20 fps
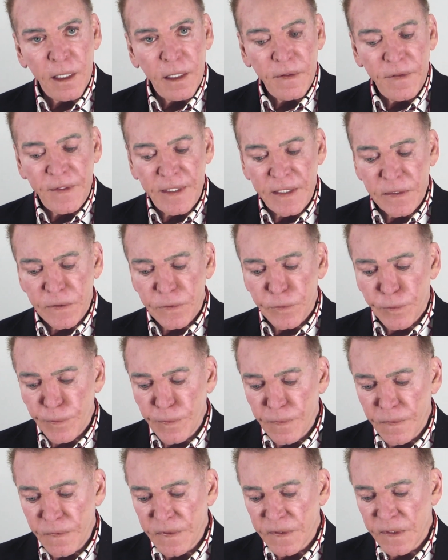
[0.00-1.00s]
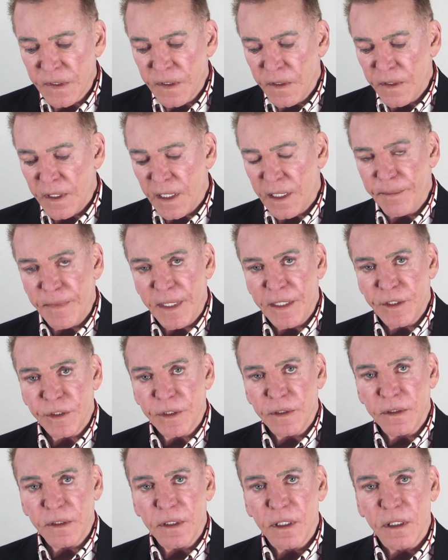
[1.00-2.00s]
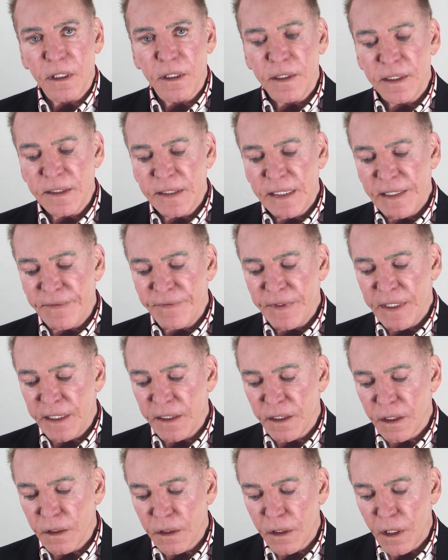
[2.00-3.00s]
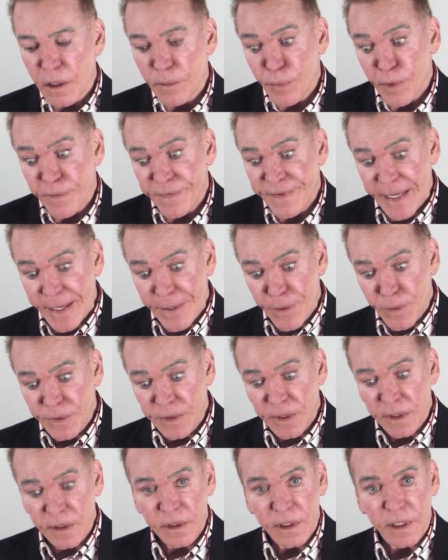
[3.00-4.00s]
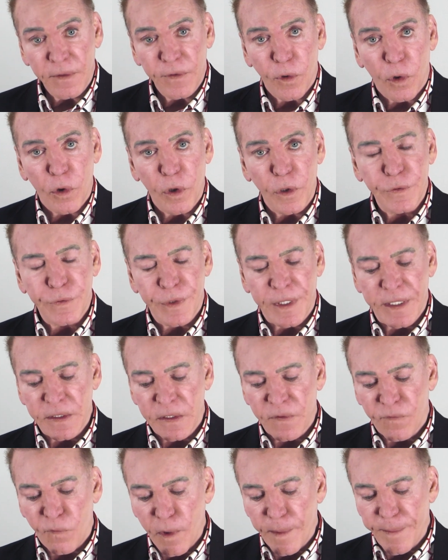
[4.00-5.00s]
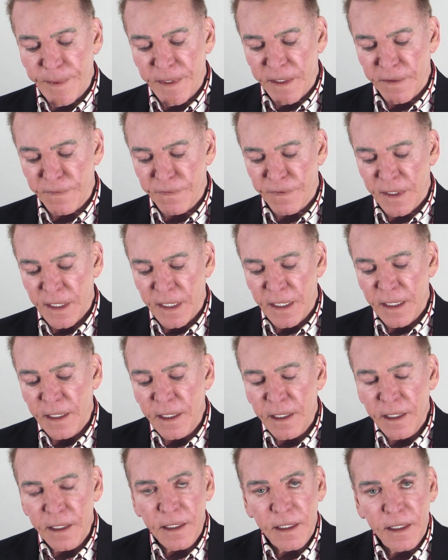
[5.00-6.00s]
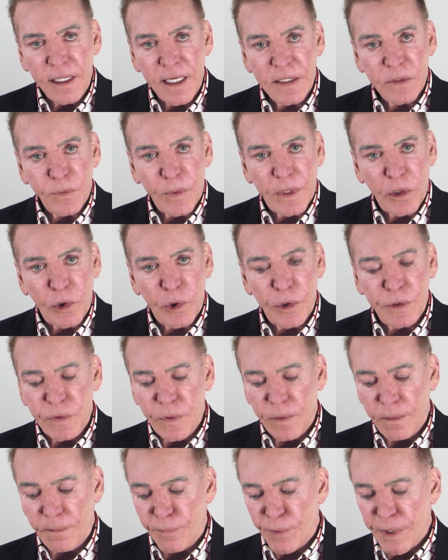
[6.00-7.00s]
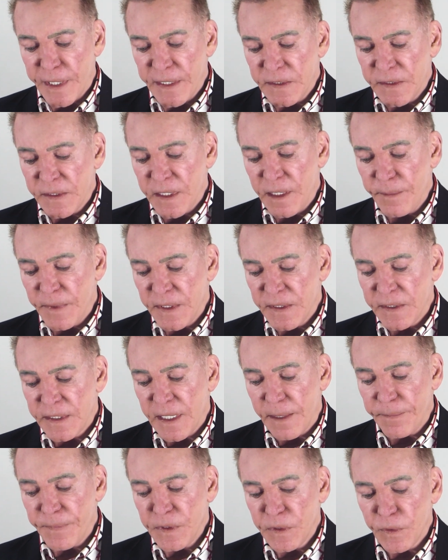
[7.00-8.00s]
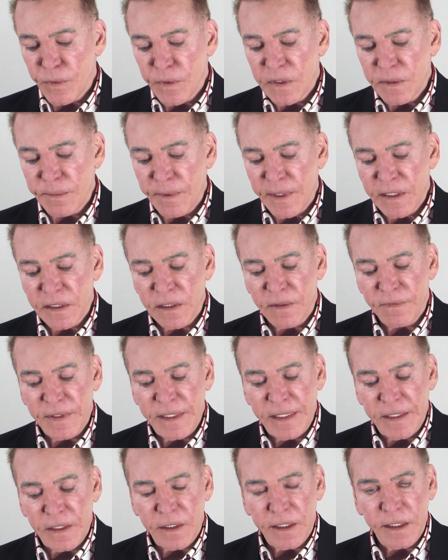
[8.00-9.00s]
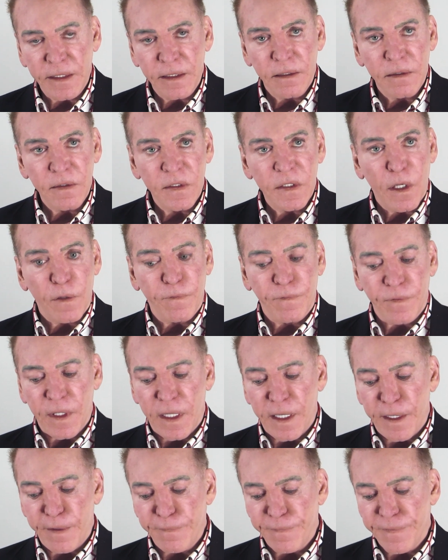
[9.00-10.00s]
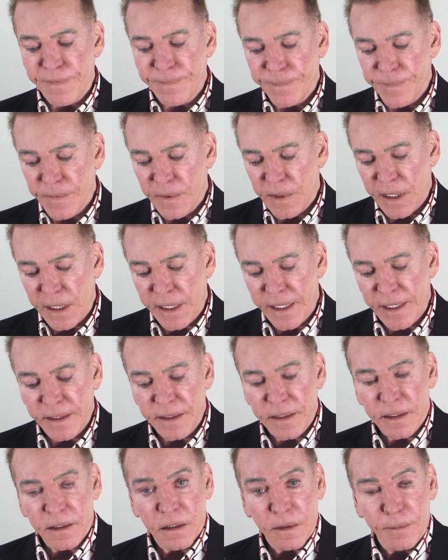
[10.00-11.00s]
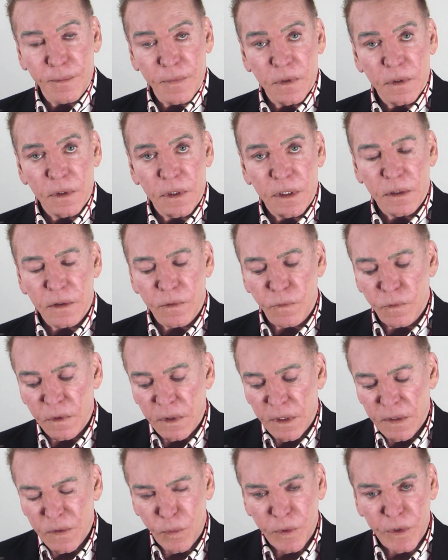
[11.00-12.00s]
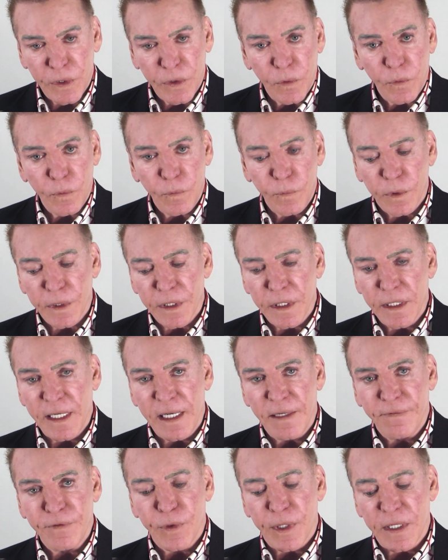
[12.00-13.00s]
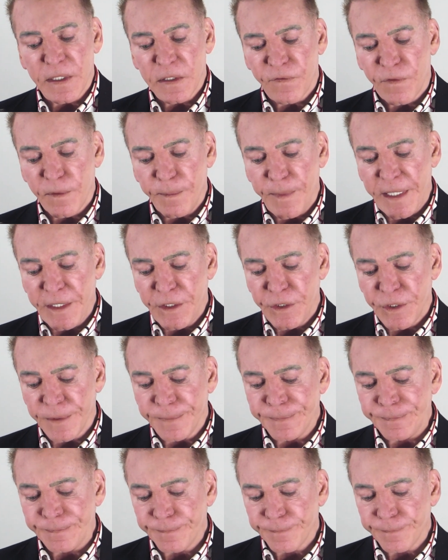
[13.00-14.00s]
These truths that I mentioned this evening are profound, and they're all transformative. As we learn to embrace them and step into a space of healing, self-love, and um, as we do, we're going to have transformation.